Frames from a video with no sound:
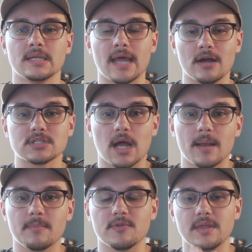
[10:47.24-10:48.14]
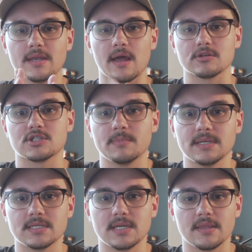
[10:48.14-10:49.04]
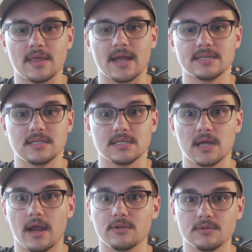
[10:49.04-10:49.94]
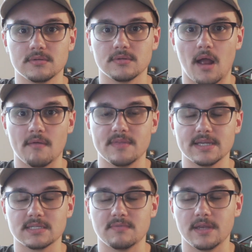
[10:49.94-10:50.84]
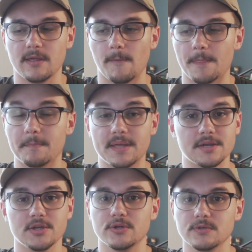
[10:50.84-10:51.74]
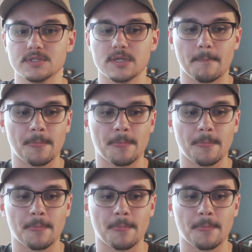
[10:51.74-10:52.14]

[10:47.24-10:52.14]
Now time for the announcement that is in the title of this video, big news.